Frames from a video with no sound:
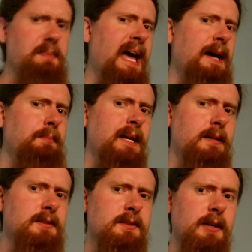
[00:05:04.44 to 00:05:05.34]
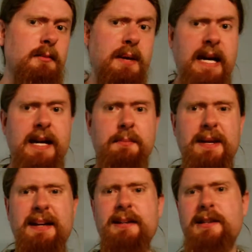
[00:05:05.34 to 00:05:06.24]
Pac-Man instead of
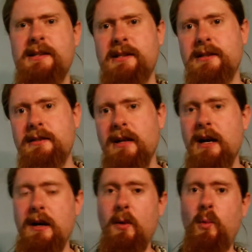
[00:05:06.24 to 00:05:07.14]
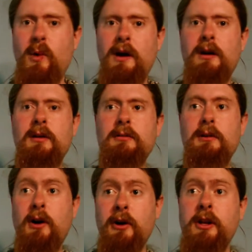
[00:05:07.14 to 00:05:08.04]
Pac-Man, and while
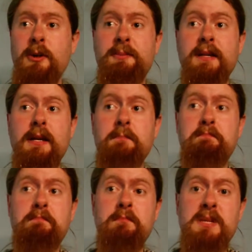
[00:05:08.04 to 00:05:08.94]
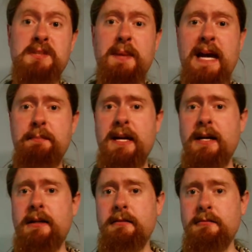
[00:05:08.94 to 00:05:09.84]
arguably Miss
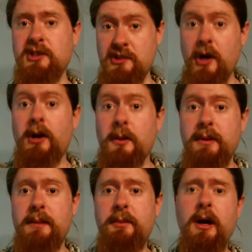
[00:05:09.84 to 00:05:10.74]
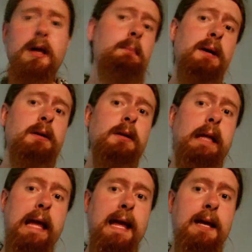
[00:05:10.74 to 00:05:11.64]
Pac-Man is arguably probably a better
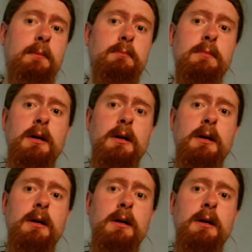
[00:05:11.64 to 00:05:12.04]
game,